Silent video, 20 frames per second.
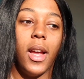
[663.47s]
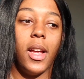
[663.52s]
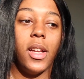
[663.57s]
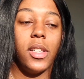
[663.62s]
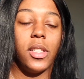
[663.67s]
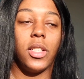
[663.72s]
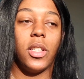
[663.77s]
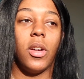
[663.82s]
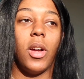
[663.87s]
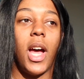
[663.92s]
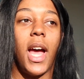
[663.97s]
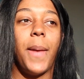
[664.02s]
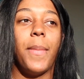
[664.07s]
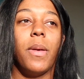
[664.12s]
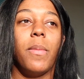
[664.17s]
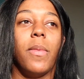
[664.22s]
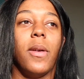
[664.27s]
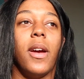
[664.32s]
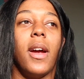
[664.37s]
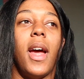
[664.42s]
So I
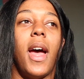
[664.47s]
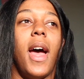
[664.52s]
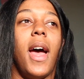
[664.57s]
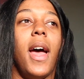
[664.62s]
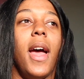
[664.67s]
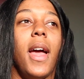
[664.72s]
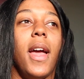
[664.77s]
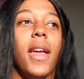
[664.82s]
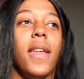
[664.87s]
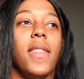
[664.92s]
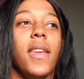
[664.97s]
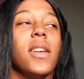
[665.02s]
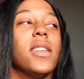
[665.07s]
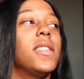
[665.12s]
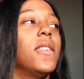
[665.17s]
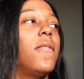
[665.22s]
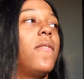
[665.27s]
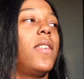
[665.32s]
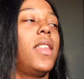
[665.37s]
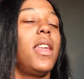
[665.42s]
remember there's
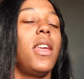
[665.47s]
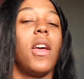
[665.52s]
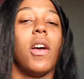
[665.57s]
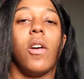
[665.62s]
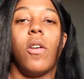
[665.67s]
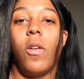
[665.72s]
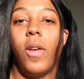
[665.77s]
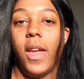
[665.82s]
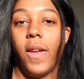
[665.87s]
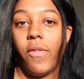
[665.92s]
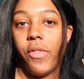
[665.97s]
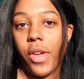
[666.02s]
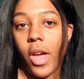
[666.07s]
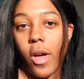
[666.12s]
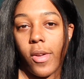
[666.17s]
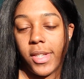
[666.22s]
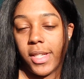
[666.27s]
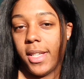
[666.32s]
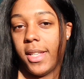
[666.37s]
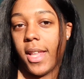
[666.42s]
a video, if
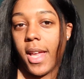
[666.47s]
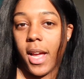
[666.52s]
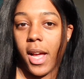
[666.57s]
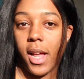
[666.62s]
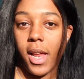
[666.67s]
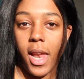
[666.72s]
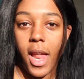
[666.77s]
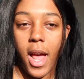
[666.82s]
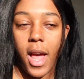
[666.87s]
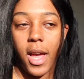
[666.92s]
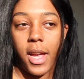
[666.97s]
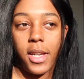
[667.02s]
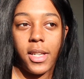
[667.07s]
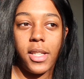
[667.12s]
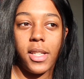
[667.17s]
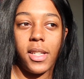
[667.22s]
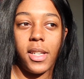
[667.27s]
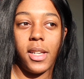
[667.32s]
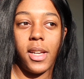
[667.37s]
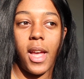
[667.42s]
y'all see that
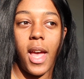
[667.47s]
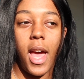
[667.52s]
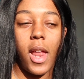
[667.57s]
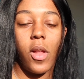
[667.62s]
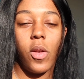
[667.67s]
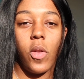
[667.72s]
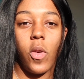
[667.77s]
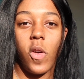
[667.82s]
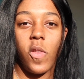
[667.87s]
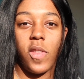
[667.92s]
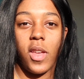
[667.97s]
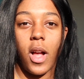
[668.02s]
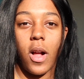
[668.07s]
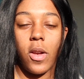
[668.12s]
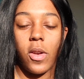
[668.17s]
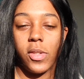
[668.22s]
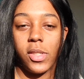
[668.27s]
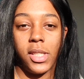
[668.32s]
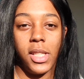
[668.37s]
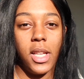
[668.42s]
collage, I don't know if y'all
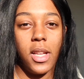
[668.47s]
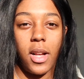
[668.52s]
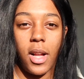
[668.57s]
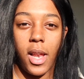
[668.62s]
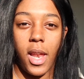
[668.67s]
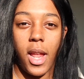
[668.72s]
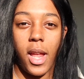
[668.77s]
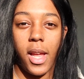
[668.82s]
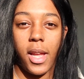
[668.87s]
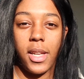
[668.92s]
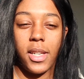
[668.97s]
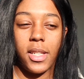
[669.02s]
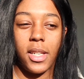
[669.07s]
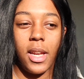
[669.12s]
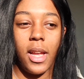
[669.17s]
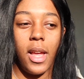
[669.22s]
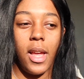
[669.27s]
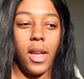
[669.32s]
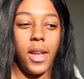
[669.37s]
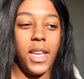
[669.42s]
will see a collage.
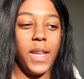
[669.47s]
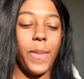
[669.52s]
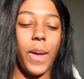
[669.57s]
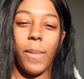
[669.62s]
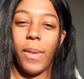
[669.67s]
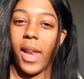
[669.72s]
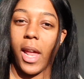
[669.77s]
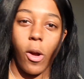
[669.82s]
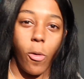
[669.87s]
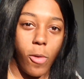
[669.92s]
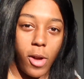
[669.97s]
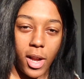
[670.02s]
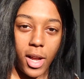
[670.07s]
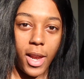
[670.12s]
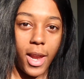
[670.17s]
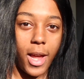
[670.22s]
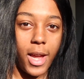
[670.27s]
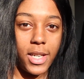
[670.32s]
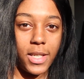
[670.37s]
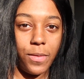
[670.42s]
You might be like, what
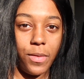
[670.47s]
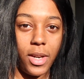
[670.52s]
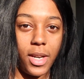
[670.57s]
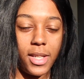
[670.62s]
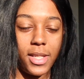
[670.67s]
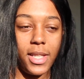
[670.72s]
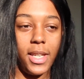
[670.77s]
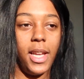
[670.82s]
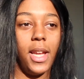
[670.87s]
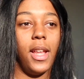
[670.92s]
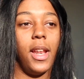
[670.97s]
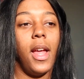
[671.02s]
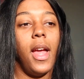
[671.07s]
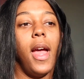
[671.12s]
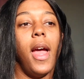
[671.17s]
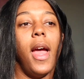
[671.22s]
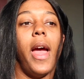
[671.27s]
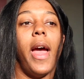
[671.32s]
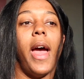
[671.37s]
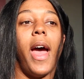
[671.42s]
collage if you didn't see it?
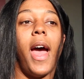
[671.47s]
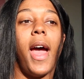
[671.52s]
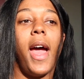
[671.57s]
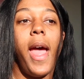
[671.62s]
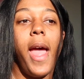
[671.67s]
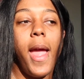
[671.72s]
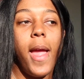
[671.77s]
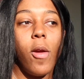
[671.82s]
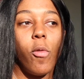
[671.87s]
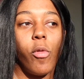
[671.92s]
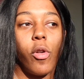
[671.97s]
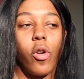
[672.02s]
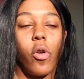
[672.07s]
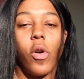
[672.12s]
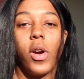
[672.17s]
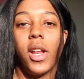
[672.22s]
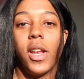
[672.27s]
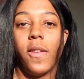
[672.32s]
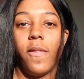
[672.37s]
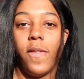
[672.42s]
I
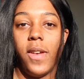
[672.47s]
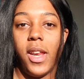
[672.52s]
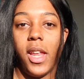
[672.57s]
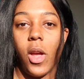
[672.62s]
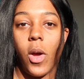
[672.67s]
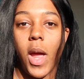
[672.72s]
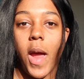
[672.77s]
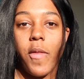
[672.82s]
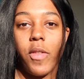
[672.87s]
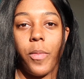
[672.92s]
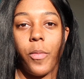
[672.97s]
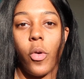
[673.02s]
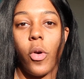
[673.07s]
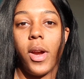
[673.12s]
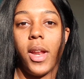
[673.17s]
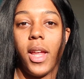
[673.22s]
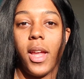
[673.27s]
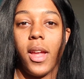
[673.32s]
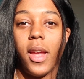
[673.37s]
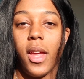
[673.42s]
recorded a video every
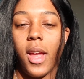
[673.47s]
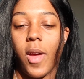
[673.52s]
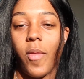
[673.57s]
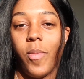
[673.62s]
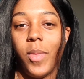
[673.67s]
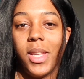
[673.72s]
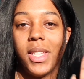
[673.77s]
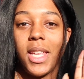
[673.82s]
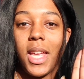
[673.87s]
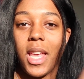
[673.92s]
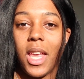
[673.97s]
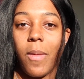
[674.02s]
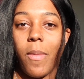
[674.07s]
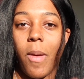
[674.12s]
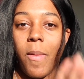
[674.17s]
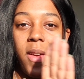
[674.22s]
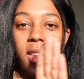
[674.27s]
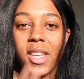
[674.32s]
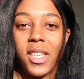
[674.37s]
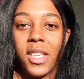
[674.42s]
morning of me taking my
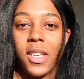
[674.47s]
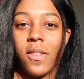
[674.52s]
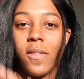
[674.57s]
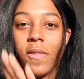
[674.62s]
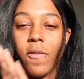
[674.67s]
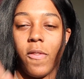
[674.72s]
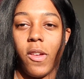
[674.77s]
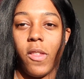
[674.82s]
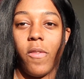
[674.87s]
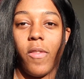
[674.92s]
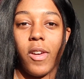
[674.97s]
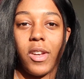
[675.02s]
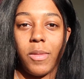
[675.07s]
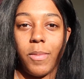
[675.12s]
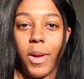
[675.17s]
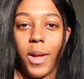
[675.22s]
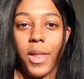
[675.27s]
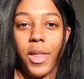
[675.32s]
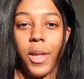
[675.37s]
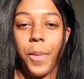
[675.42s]
medicine for the first
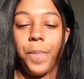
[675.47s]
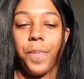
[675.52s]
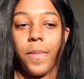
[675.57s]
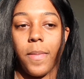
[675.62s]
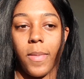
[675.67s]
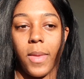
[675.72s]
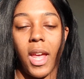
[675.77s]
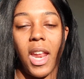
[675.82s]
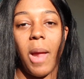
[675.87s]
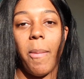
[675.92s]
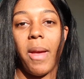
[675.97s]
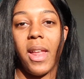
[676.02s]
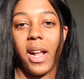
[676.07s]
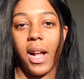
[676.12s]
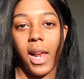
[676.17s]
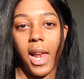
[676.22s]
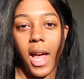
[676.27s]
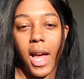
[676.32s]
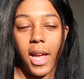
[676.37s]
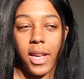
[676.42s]
month, and I made a
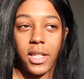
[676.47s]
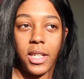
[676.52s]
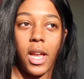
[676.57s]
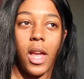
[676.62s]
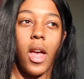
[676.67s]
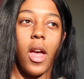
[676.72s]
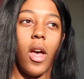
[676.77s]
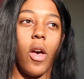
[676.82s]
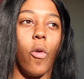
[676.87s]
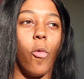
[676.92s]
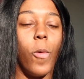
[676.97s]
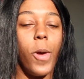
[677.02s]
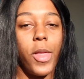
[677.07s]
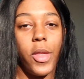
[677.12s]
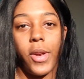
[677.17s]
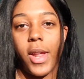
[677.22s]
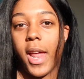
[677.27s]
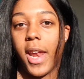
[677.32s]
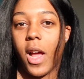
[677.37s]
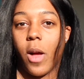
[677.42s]
collage. Whether or
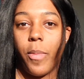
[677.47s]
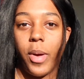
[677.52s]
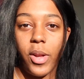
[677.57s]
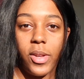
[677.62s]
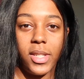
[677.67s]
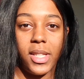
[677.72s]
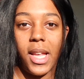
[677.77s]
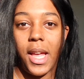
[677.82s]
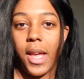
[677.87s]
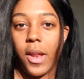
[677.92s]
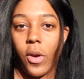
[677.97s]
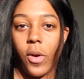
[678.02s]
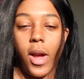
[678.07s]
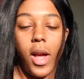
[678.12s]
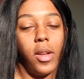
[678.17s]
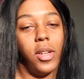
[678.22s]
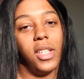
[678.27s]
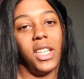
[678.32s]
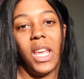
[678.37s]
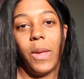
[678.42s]
not I'll post that or
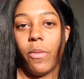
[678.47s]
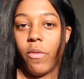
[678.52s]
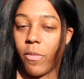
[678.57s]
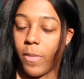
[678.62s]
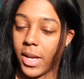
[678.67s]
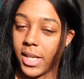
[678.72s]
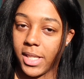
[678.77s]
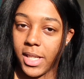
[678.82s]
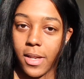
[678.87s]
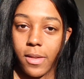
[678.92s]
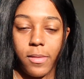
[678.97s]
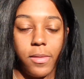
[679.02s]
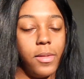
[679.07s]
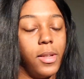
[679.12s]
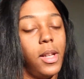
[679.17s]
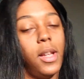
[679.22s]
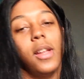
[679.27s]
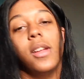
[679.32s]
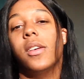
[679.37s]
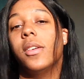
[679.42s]
I'll just keep it for myself,
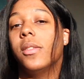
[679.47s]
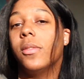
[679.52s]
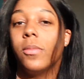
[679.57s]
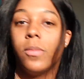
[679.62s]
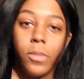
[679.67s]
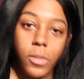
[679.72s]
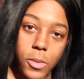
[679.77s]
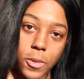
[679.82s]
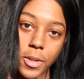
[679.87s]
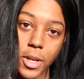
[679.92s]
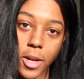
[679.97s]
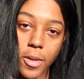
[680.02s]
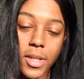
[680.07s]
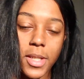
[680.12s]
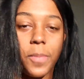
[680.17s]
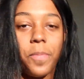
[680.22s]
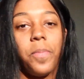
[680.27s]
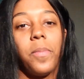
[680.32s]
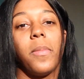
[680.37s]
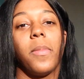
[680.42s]
who knows?
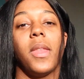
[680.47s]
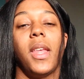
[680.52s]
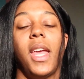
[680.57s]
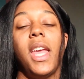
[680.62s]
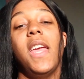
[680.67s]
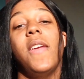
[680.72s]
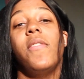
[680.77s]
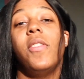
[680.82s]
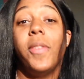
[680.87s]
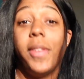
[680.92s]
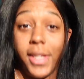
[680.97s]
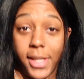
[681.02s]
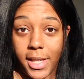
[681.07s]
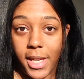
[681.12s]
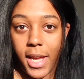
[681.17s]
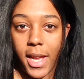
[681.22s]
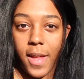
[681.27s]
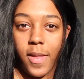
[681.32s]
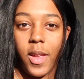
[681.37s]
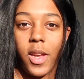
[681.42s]
If you
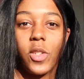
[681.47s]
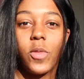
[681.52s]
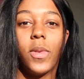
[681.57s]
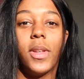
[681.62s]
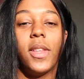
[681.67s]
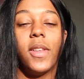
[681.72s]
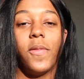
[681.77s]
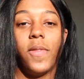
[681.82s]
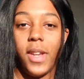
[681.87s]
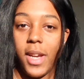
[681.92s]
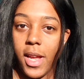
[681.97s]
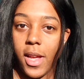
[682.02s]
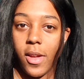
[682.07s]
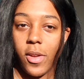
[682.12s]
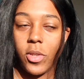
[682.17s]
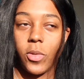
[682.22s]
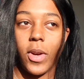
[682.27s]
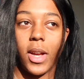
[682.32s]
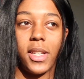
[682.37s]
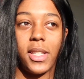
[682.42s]
see it, there's one of the
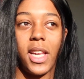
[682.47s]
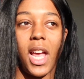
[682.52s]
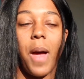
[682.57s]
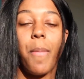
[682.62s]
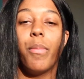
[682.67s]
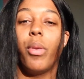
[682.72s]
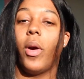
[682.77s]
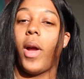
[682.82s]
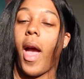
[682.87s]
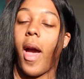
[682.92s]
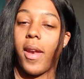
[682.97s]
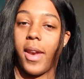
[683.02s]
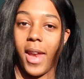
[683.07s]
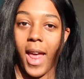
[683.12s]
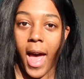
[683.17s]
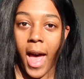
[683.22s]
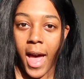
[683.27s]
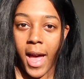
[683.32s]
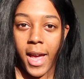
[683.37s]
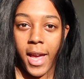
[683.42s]
videos where I say I broke out in
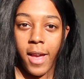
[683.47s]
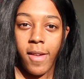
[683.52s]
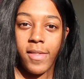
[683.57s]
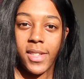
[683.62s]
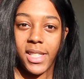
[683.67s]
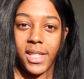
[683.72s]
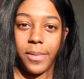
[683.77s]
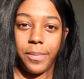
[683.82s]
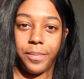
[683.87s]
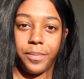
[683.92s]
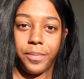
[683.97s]
hives.